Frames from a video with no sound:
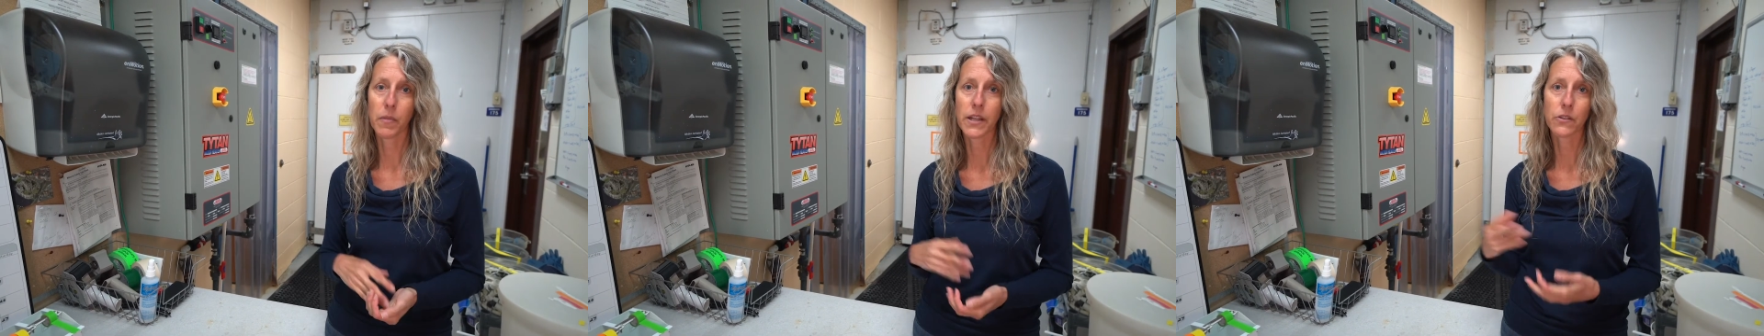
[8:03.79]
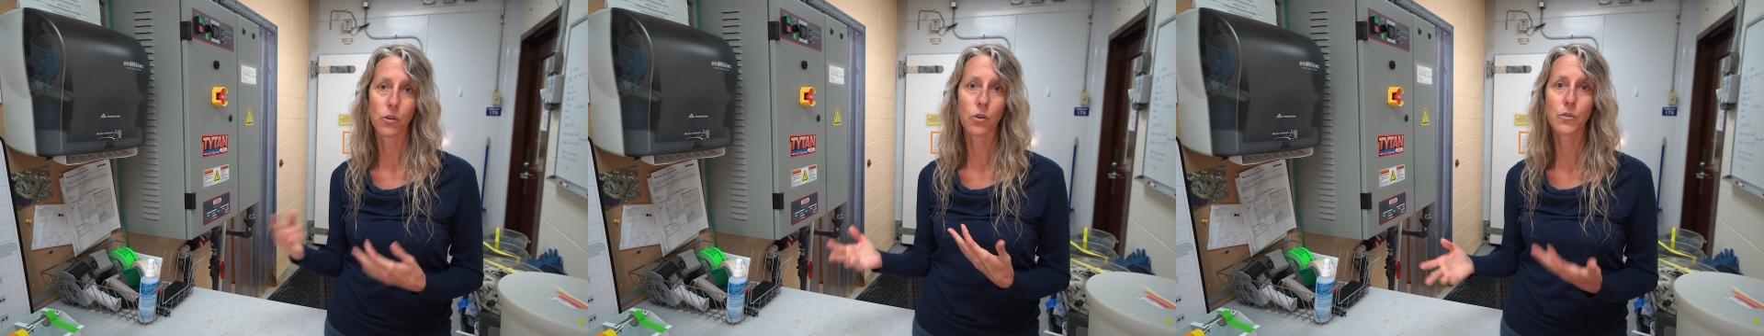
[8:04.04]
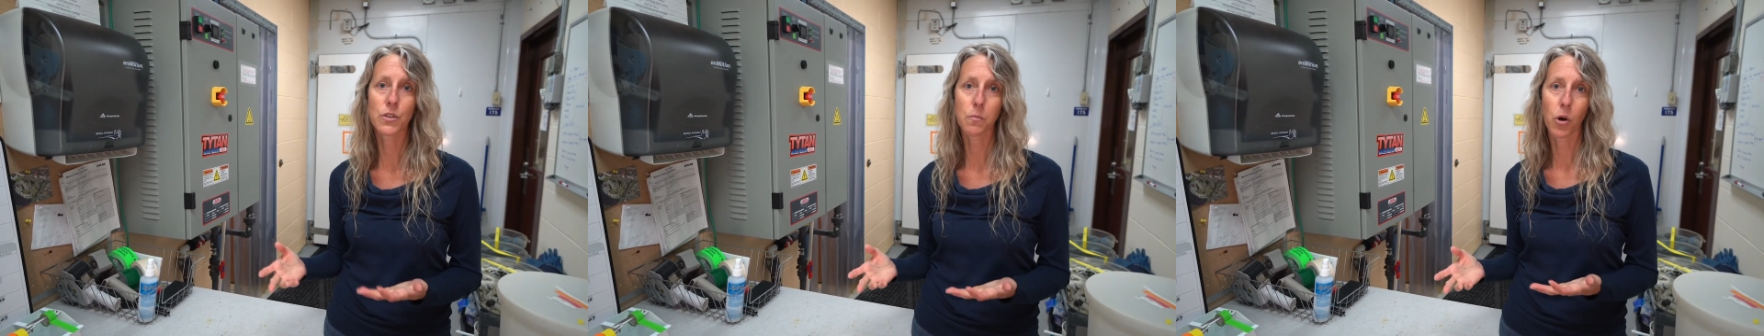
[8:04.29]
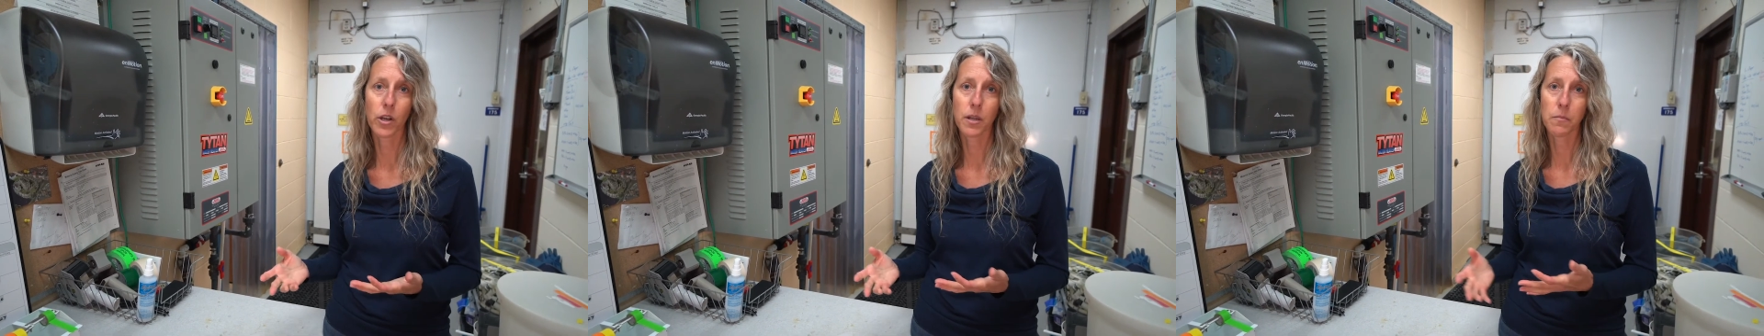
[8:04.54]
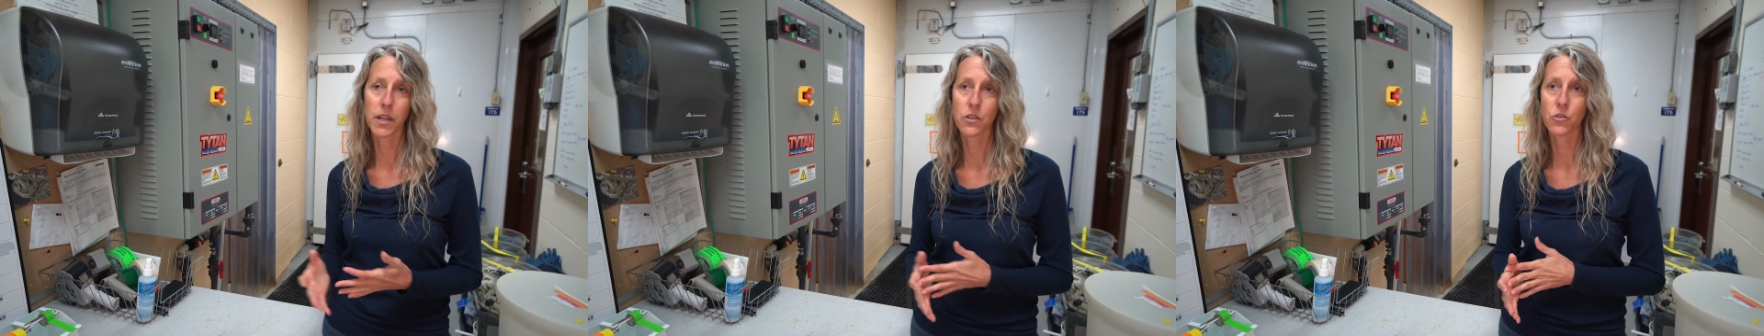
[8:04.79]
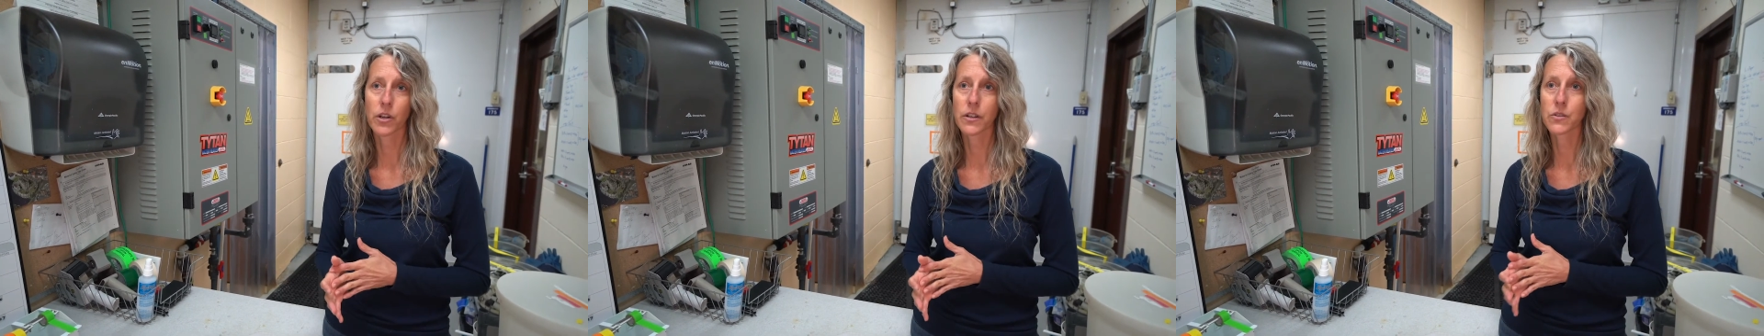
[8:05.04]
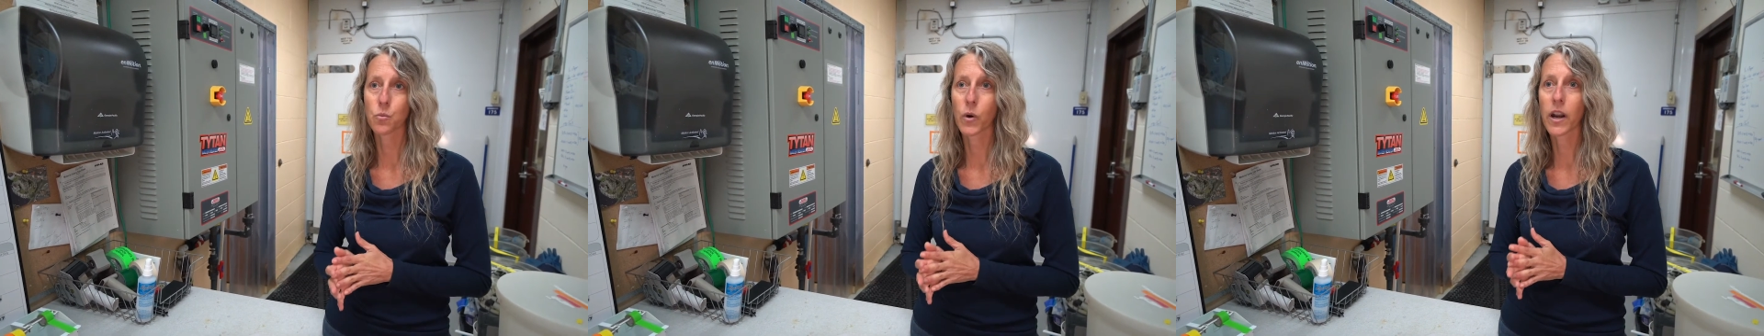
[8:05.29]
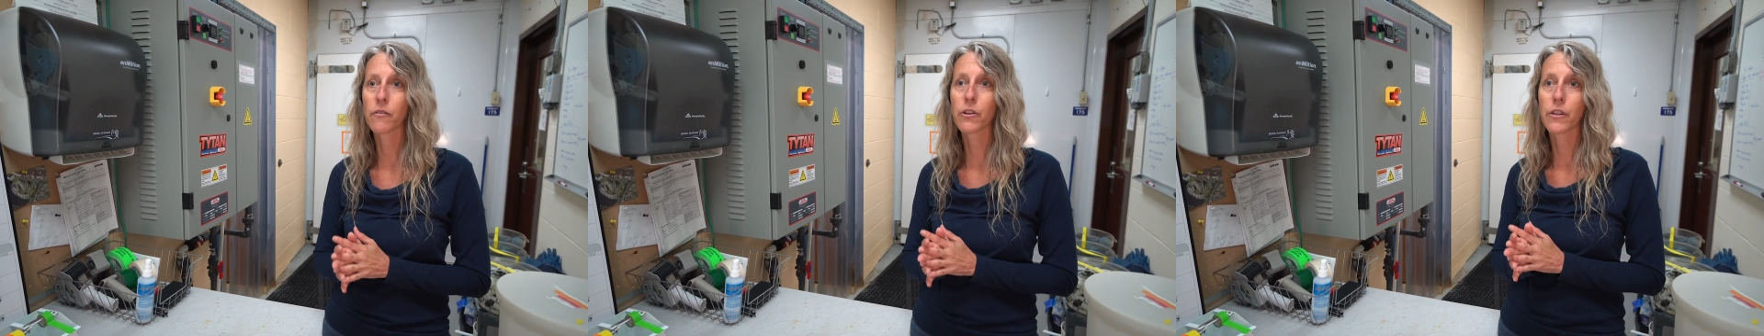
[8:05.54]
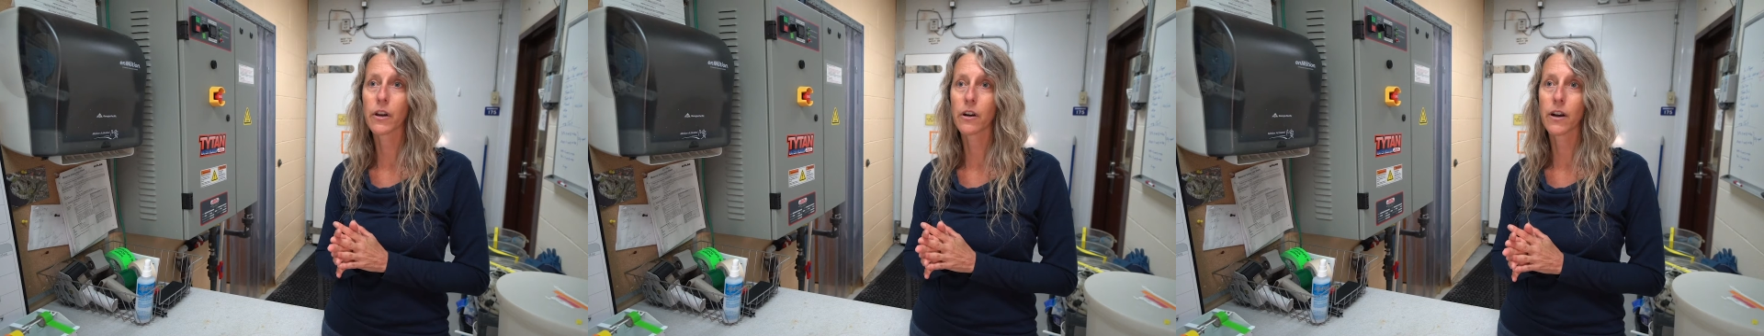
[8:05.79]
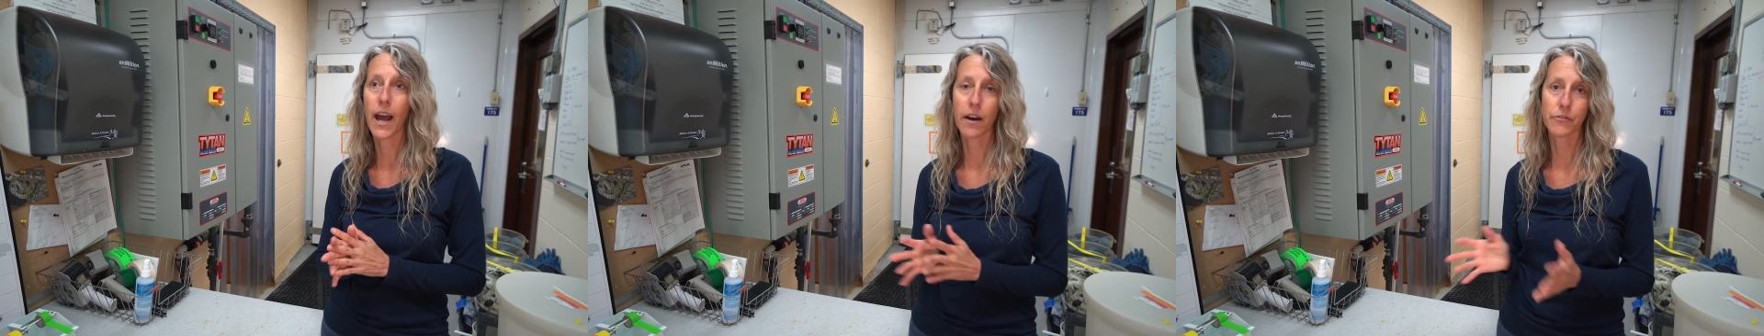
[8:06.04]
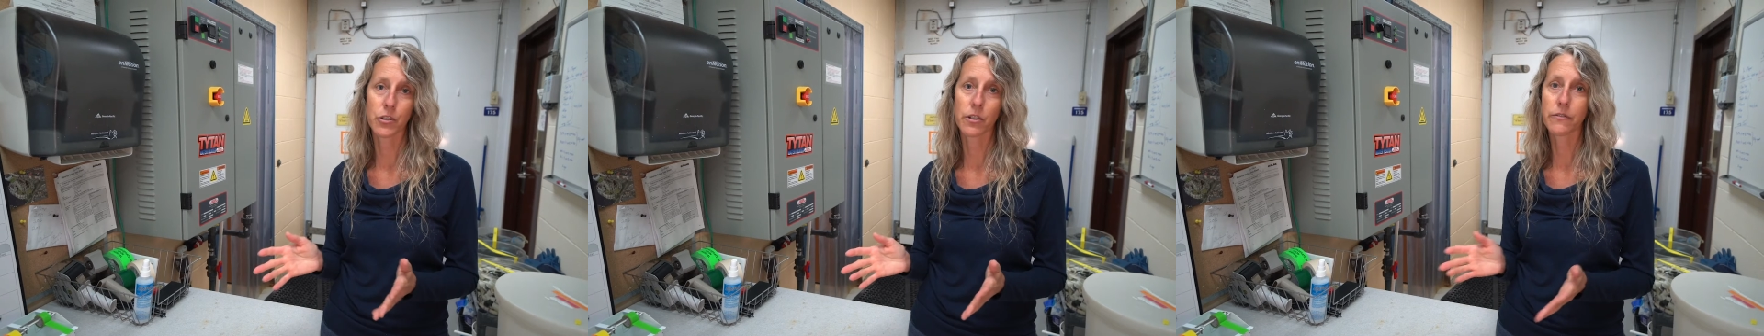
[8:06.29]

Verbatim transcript: make their own spawning matrix, whatever they're after.